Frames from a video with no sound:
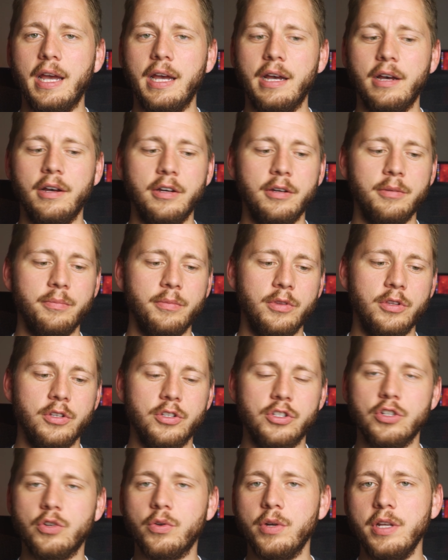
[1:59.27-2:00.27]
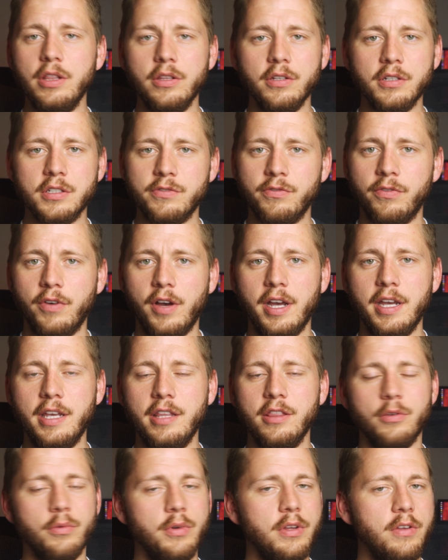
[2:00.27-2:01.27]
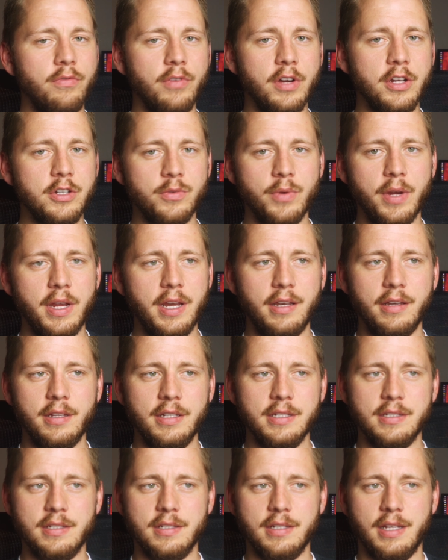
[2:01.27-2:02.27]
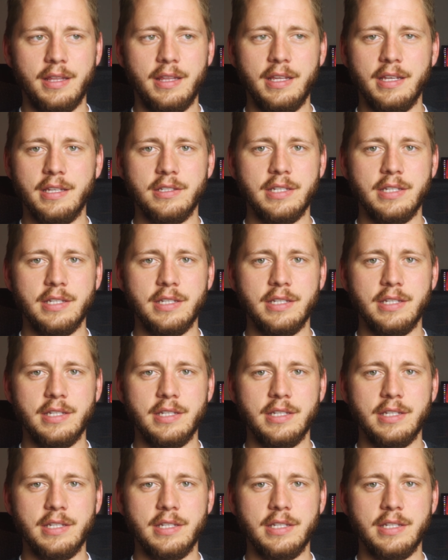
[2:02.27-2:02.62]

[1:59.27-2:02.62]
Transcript: The screen looks fine. The refresh rate is, I think,